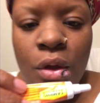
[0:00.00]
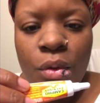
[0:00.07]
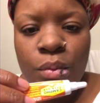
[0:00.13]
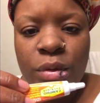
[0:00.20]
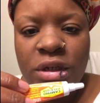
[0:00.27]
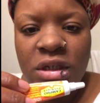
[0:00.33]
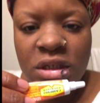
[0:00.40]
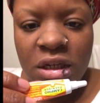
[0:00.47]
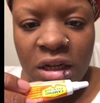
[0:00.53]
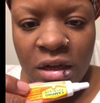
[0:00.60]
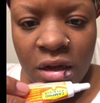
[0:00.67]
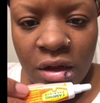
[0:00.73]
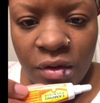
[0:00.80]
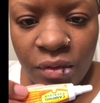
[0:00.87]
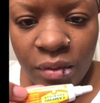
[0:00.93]
which is like
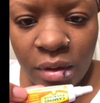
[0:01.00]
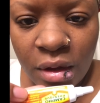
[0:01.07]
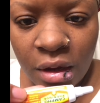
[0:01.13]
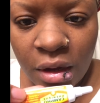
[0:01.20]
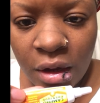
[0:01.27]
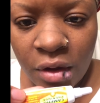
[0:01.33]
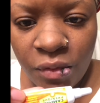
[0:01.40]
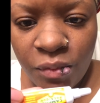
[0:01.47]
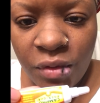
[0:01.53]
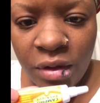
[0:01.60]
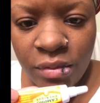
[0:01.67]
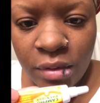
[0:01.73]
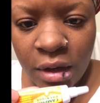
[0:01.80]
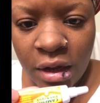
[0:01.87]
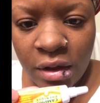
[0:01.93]
a
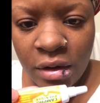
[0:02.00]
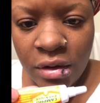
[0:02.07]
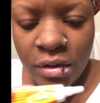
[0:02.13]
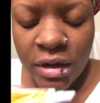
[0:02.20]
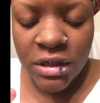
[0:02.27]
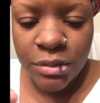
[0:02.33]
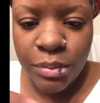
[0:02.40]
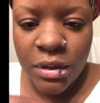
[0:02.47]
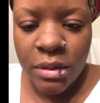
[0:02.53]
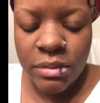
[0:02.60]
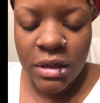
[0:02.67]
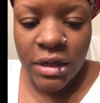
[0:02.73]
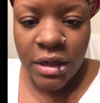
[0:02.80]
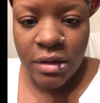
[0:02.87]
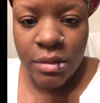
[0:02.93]
fever. No, I just put it
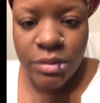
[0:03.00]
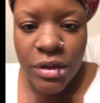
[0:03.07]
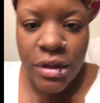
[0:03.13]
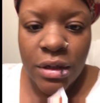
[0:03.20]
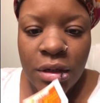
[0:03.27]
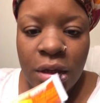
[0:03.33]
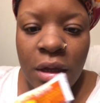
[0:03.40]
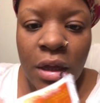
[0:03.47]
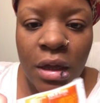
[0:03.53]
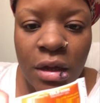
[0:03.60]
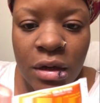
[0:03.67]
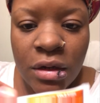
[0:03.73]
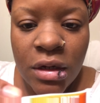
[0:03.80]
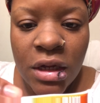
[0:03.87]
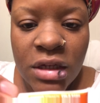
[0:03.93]
upside down. I'm sorry.
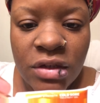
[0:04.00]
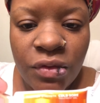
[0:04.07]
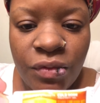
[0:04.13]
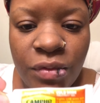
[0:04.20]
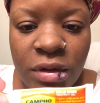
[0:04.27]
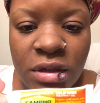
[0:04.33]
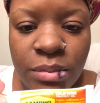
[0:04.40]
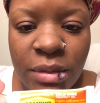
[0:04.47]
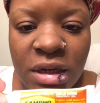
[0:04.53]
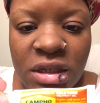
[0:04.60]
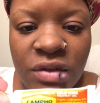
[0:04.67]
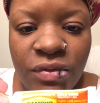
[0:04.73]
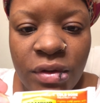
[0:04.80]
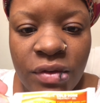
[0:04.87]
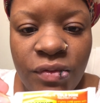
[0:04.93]
It's a
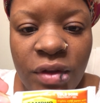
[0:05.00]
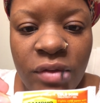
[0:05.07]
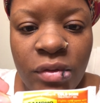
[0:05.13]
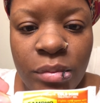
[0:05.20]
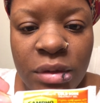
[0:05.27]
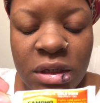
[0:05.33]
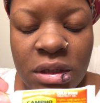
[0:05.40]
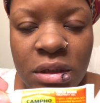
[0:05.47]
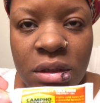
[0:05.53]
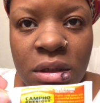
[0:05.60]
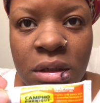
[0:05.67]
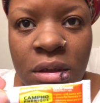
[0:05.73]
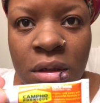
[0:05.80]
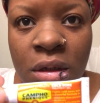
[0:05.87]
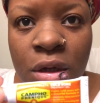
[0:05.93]
medicine for fever blessings.
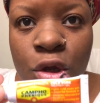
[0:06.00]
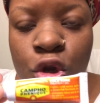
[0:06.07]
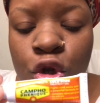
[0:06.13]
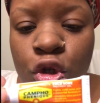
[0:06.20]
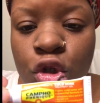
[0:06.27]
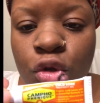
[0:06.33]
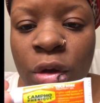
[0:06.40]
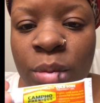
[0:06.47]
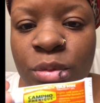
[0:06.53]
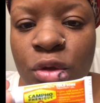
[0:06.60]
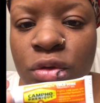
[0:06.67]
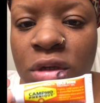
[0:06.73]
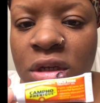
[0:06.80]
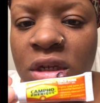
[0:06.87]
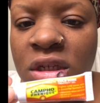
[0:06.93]
So I'm
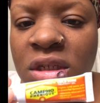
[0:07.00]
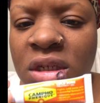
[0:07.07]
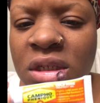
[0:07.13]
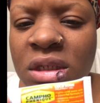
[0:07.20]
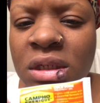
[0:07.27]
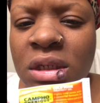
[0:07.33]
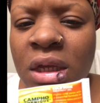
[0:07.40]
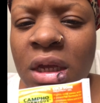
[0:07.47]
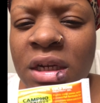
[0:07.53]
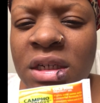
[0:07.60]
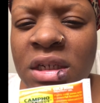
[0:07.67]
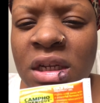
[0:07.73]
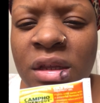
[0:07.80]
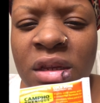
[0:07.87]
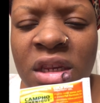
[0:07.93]
using this because this
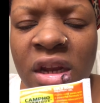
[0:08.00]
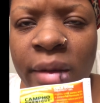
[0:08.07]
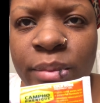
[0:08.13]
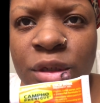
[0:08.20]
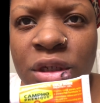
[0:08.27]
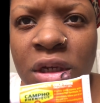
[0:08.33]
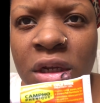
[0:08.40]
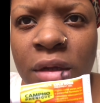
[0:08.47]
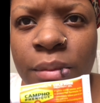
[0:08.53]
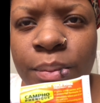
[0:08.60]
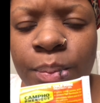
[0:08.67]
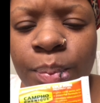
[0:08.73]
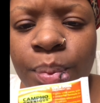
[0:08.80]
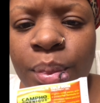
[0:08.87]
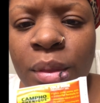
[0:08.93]
actually numbs your lip.
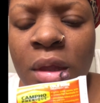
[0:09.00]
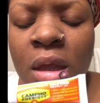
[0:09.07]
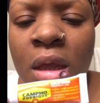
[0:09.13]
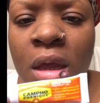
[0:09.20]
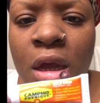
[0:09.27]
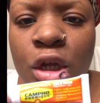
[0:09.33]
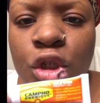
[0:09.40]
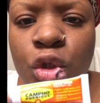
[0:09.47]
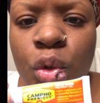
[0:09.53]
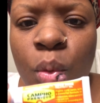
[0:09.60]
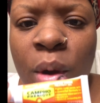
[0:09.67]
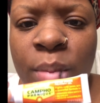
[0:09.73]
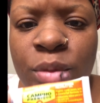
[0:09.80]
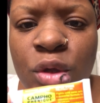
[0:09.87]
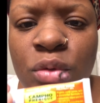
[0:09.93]

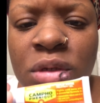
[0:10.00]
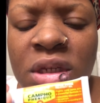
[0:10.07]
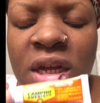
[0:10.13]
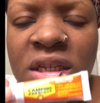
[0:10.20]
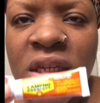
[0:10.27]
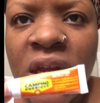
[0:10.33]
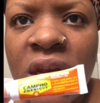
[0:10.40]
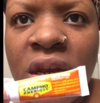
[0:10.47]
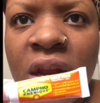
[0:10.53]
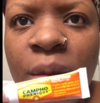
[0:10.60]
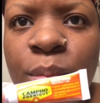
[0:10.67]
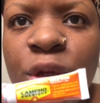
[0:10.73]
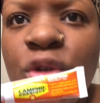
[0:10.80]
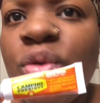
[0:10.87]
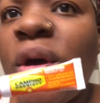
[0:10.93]
So I'm using that to
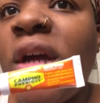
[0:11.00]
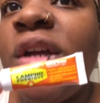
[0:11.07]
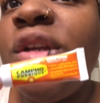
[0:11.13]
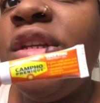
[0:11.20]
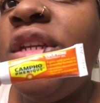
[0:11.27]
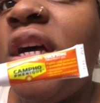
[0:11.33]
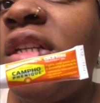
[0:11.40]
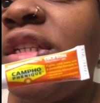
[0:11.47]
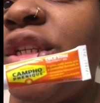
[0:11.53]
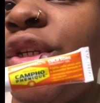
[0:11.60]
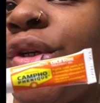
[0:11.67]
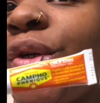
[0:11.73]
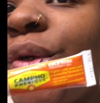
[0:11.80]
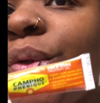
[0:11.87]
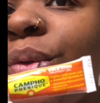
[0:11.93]
numb it so it doesn't
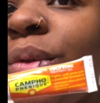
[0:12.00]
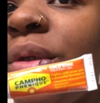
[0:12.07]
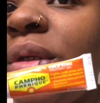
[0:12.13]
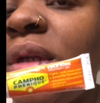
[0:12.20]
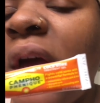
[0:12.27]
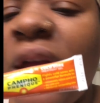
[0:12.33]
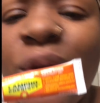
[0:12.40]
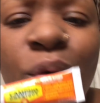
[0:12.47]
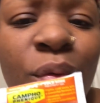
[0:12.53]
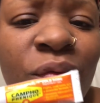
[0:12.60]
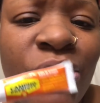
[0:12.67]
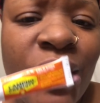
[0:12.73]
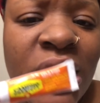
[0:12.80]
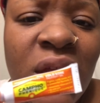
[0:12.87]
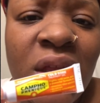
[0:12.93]
hurt. I don't
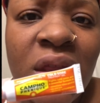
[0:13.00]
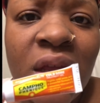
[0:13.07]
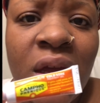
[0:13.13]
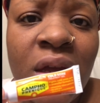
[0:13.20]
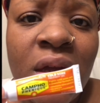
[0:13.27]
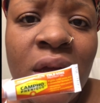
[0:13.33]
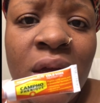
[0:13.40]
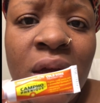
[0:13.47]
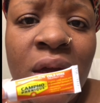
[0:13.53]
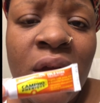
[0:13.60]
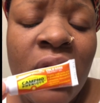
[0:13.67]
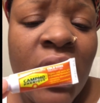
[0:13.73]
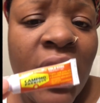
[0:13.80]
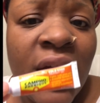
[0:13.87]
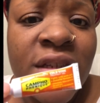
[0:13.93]
feel anything
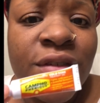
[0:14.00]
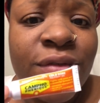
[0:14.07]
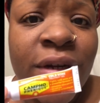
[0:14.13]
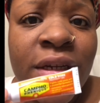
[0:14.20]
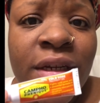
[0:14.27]
as of right